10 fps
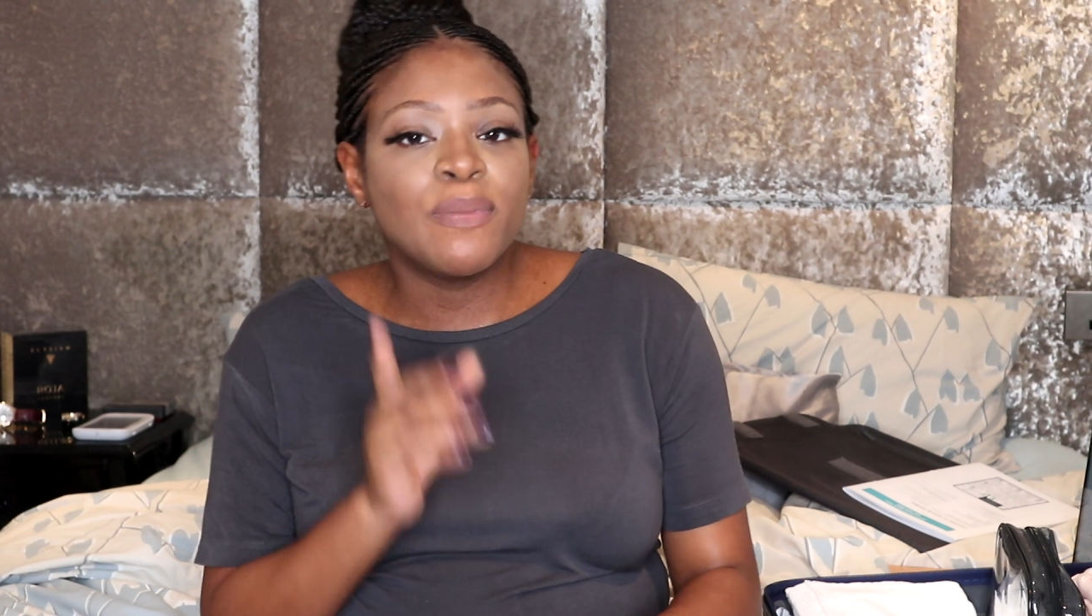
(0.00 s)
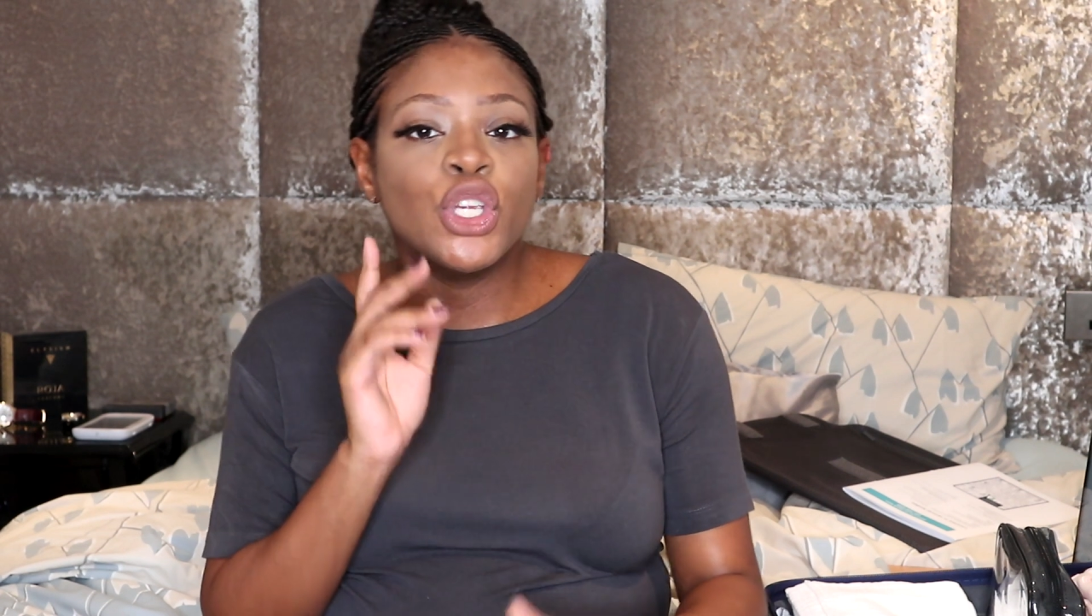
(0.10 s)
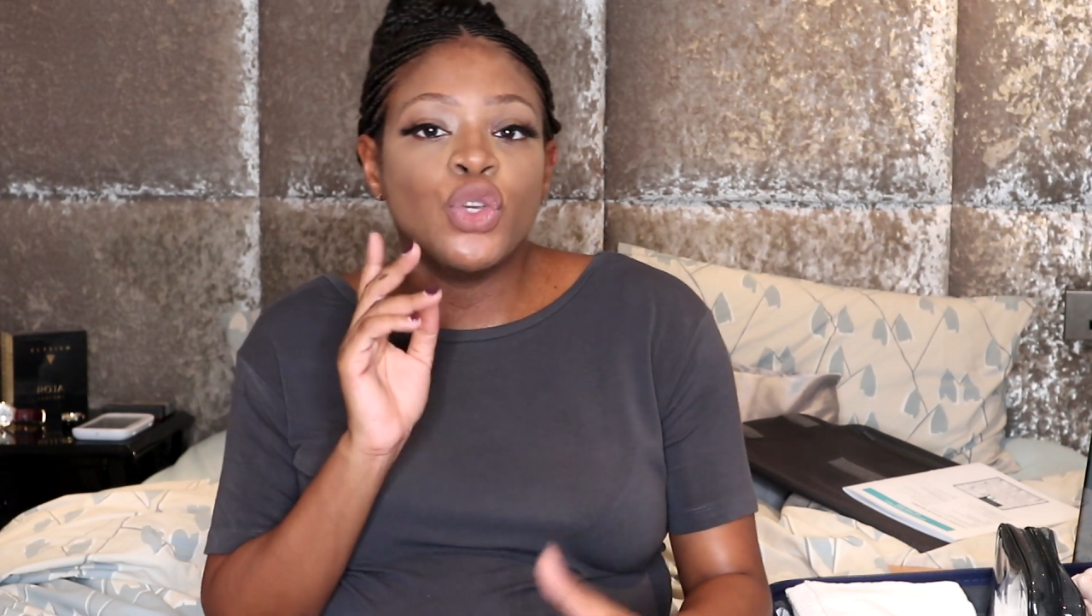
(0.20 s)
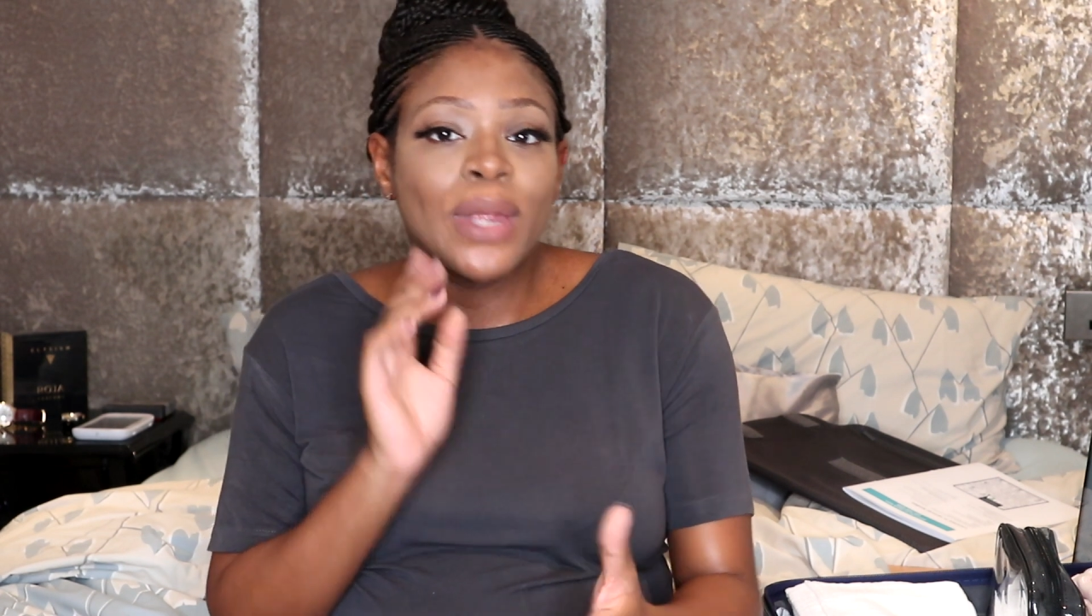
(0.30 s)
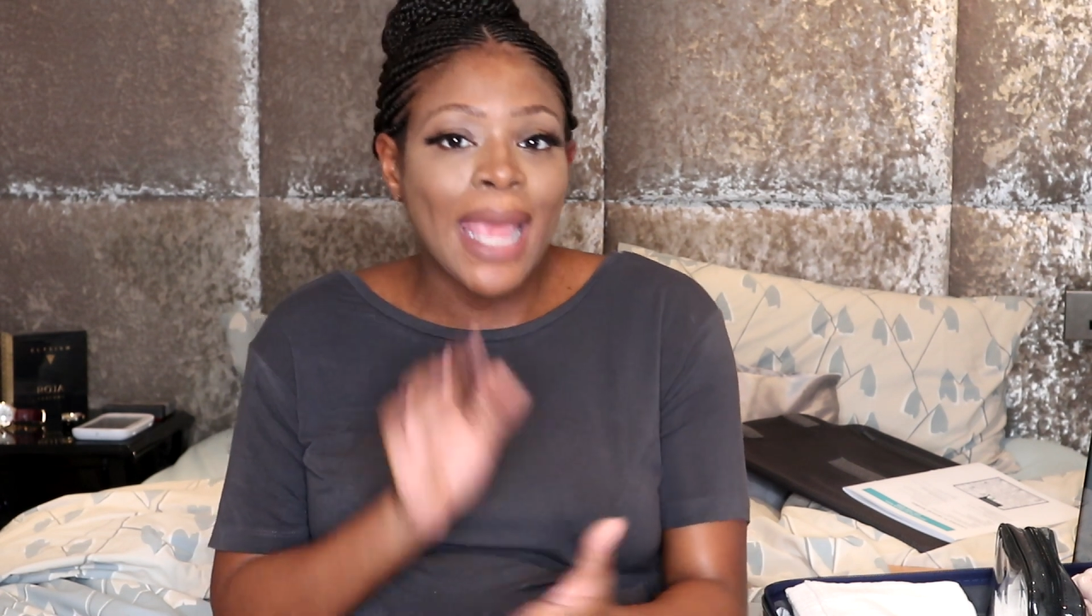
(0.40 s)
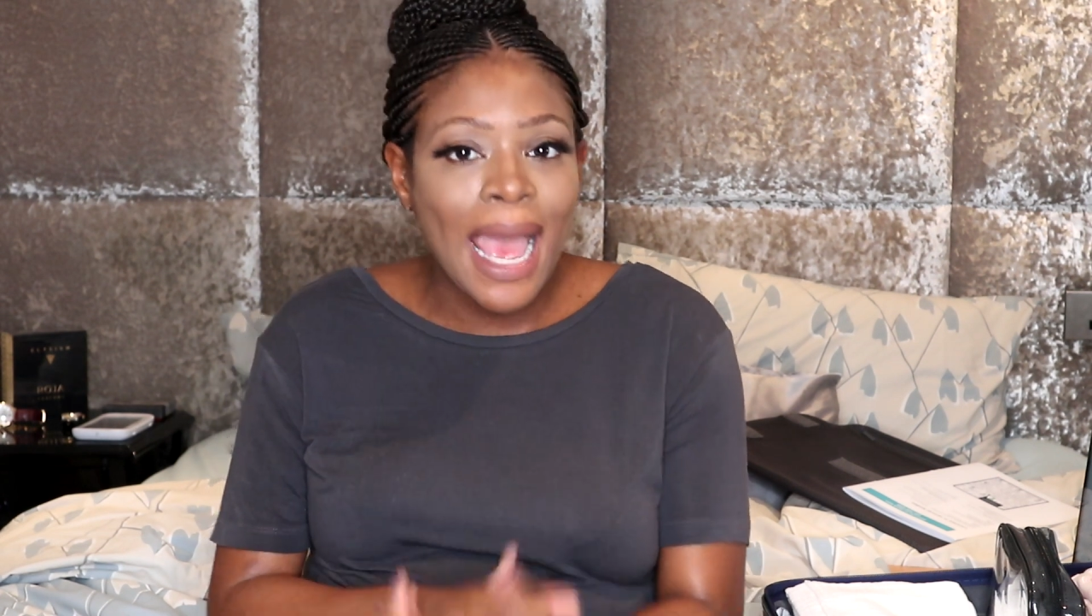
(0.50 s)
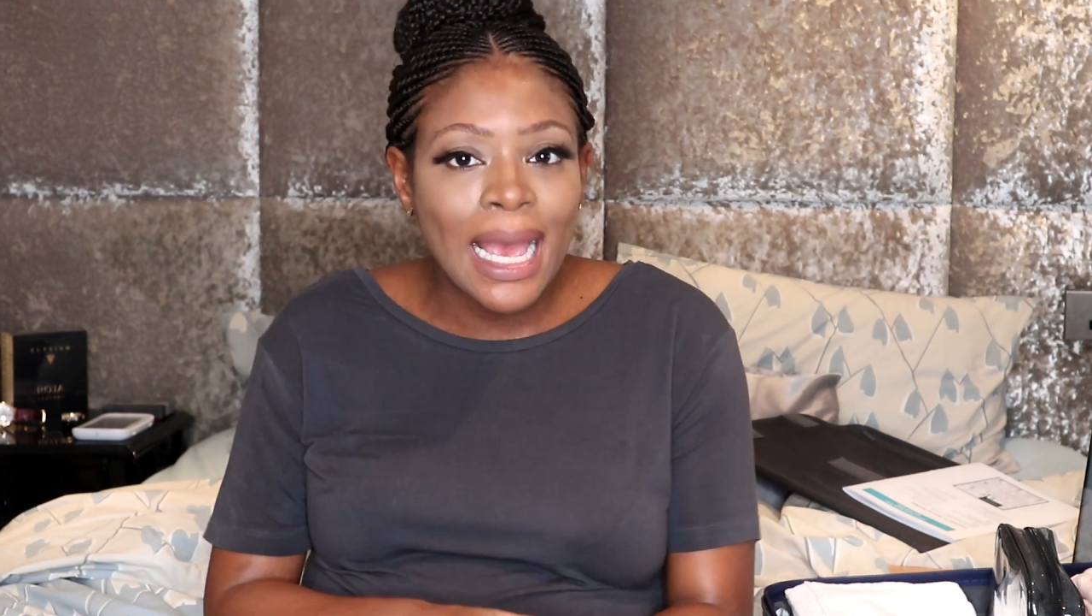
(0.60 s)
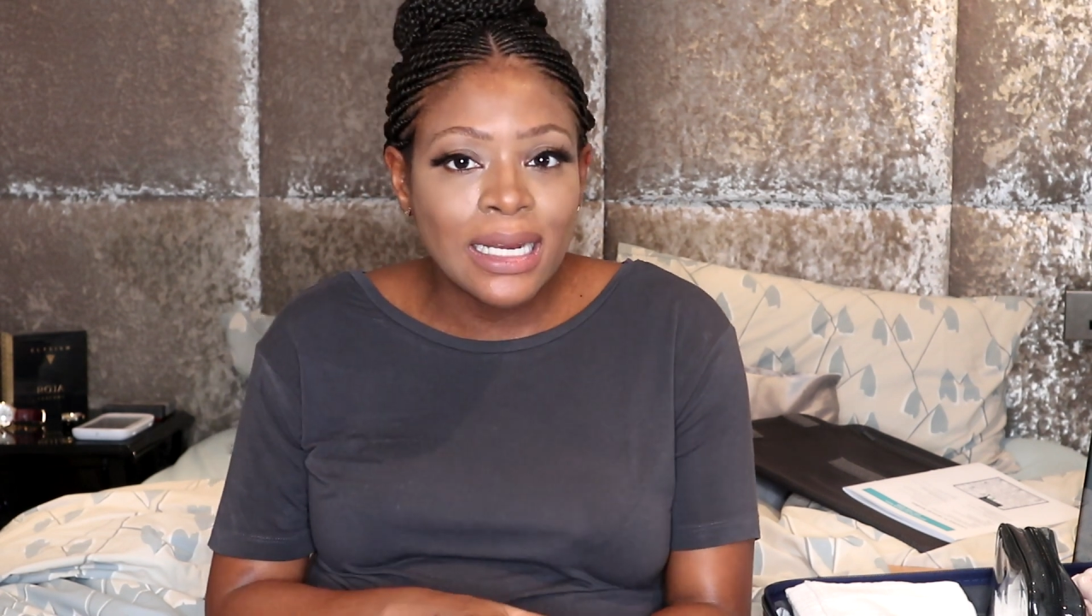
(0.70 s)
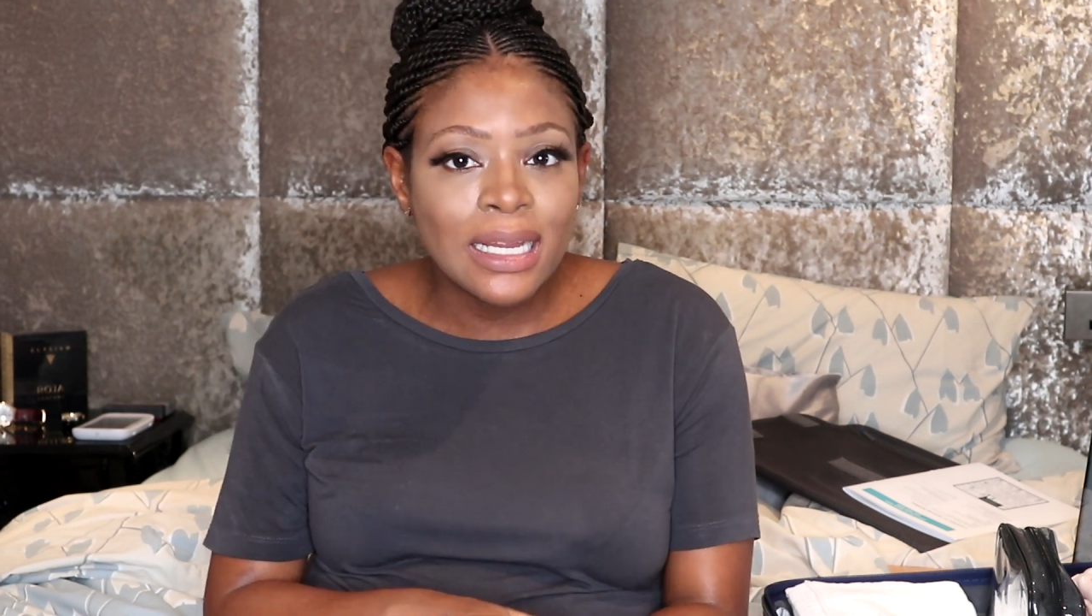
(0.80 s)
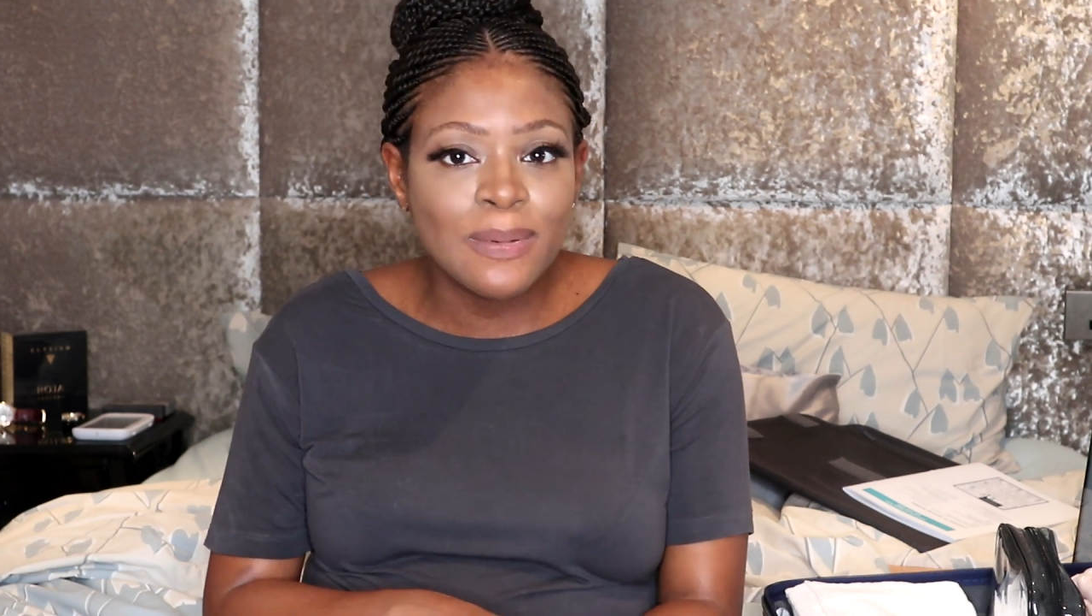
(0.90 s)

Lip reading: but you can,